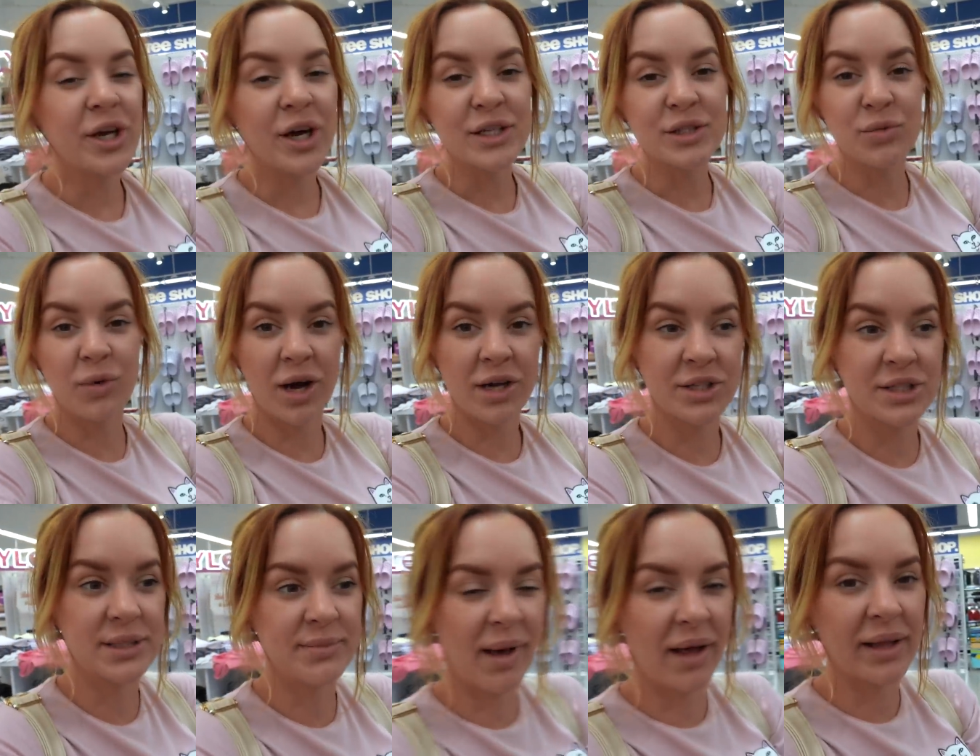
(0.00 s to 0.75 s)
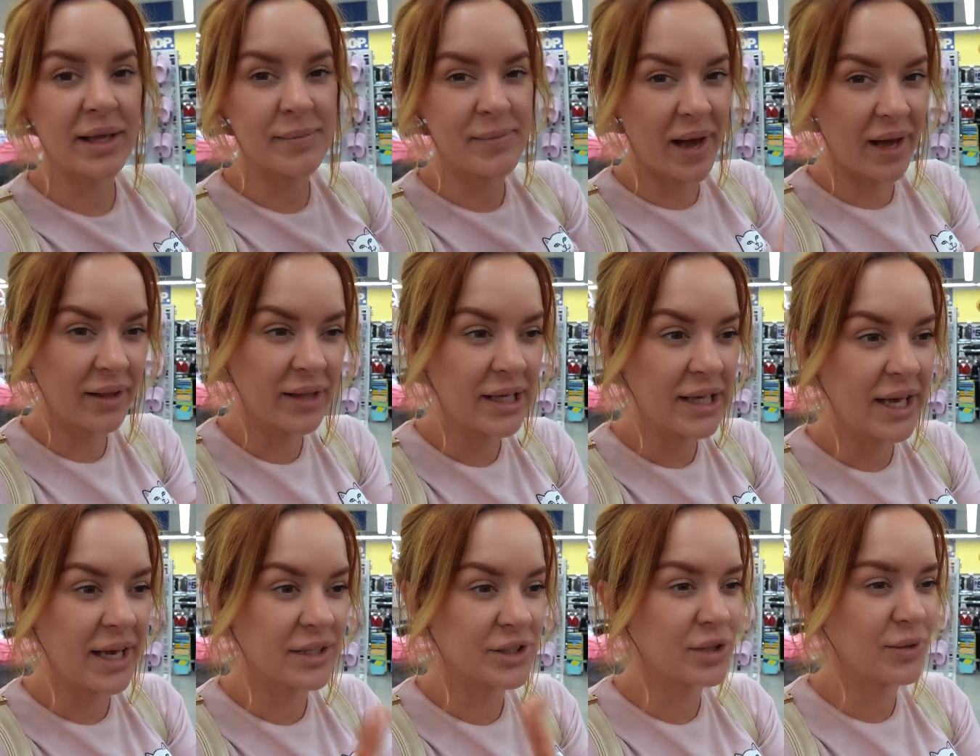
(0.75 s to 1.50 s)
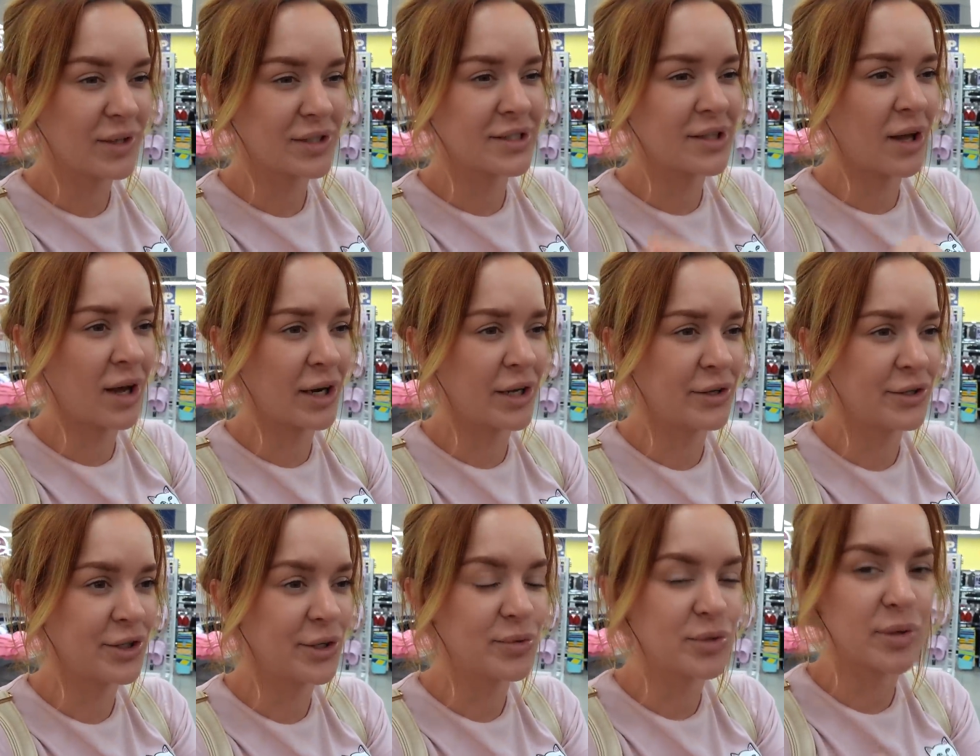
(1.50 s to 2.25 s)
does watch Smelly Belly and she watches a lot of
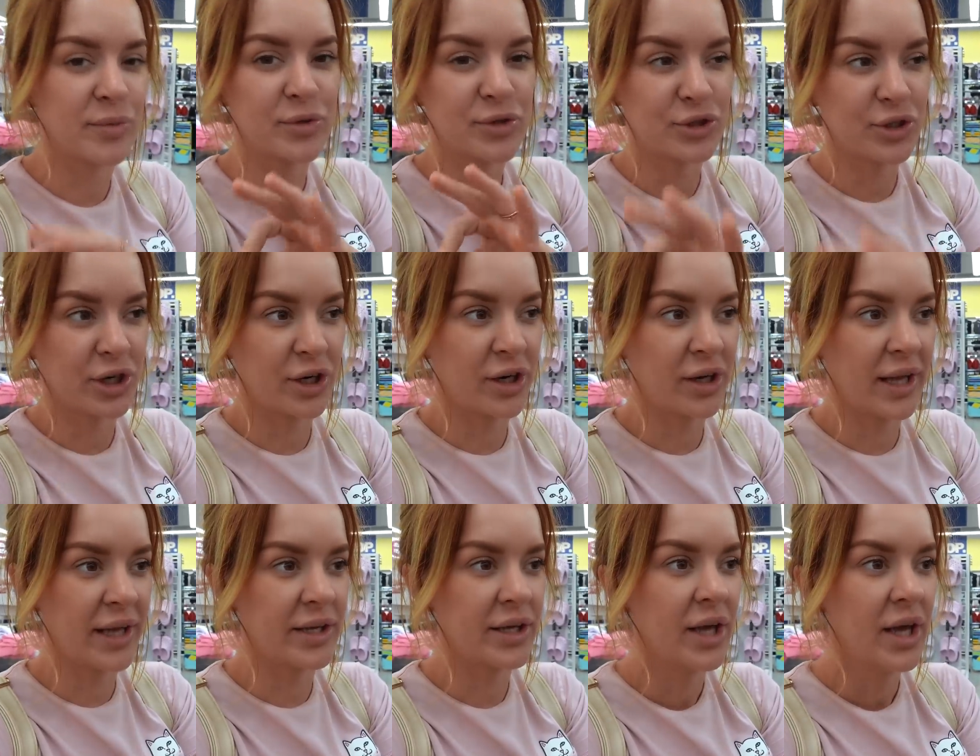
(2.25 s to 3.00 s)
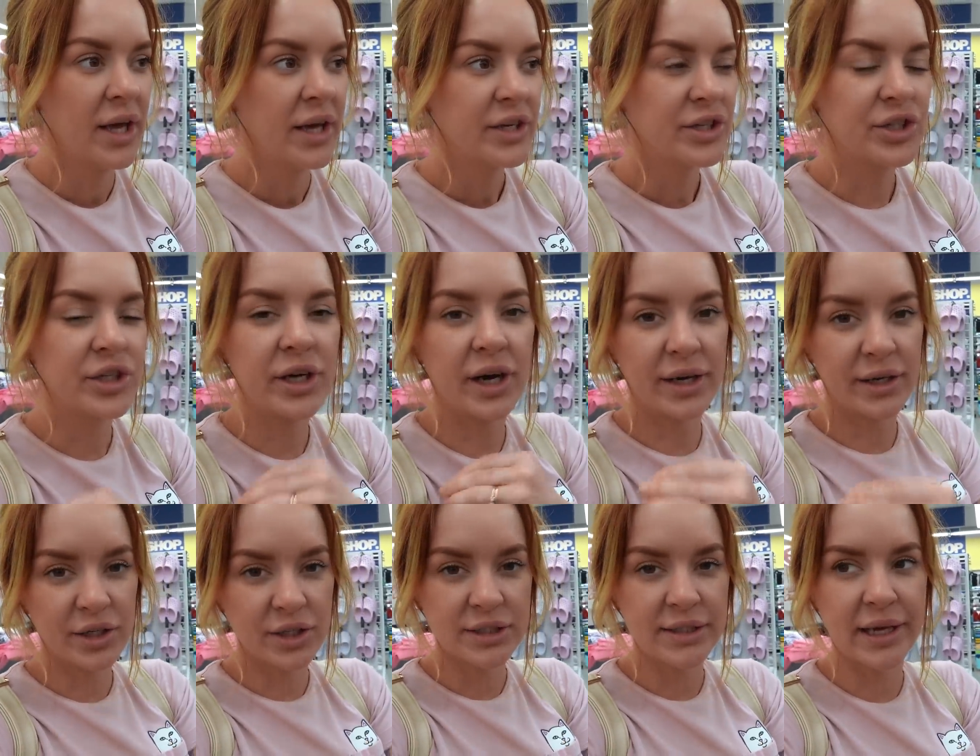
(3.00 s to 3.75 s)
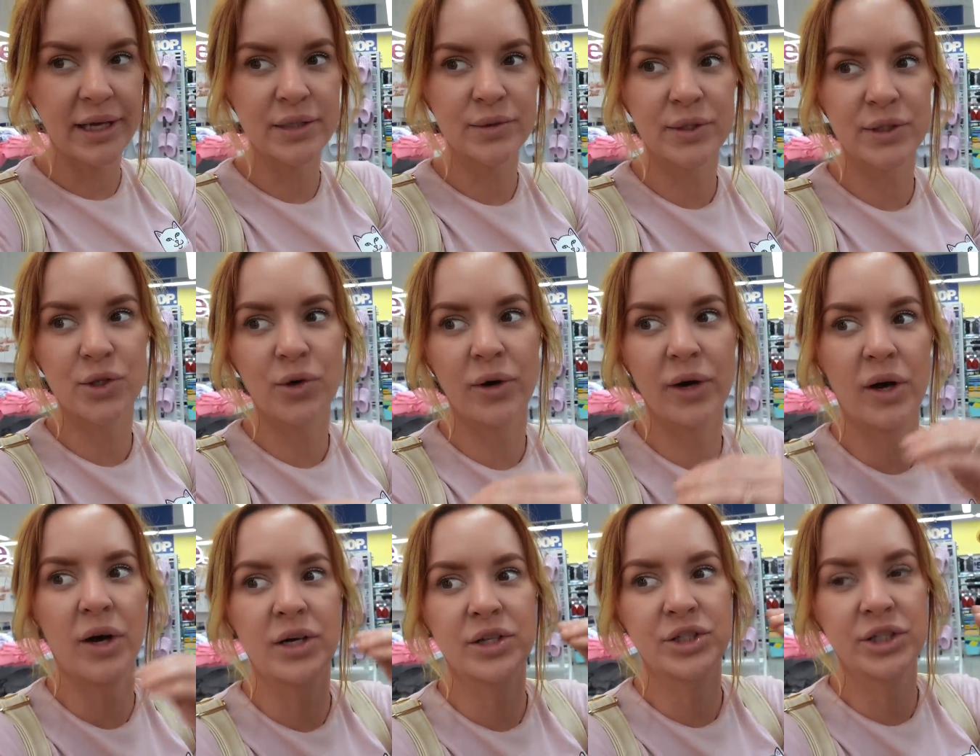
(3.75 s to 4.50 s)
YouTube, so I'm sure like she understands what's
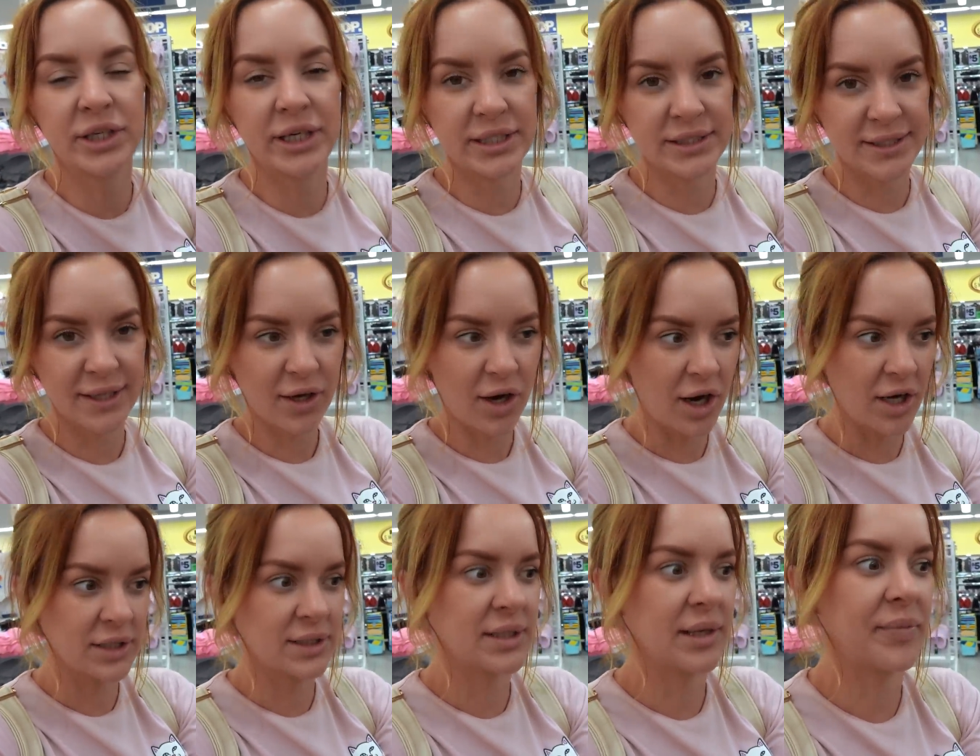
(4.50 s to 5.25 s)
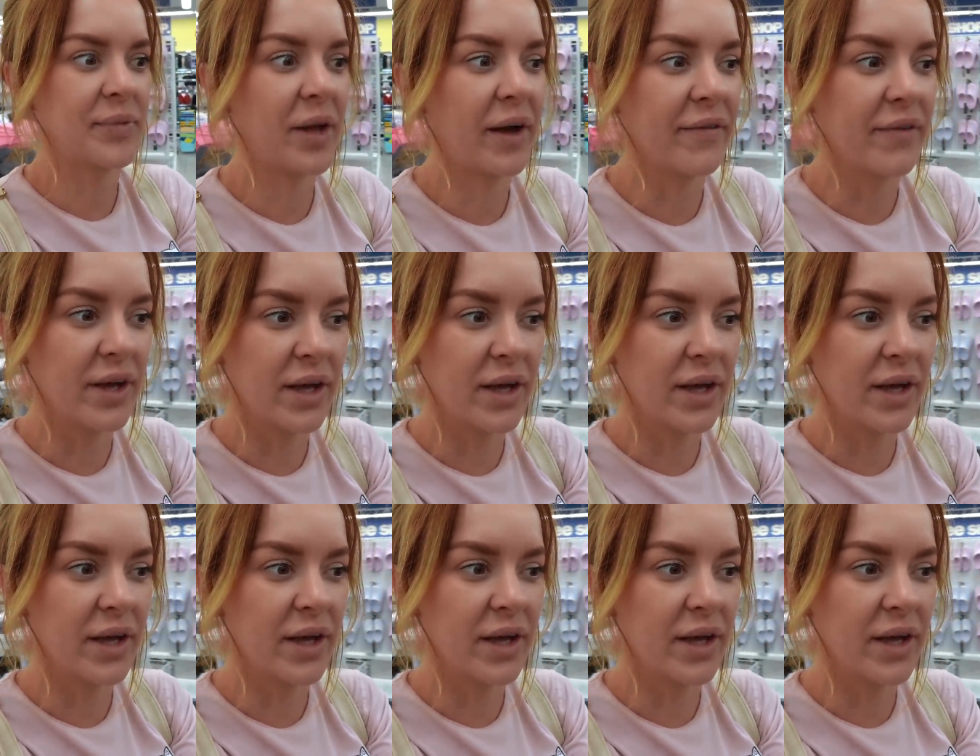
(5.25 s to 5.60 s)
going on. She gets the concept of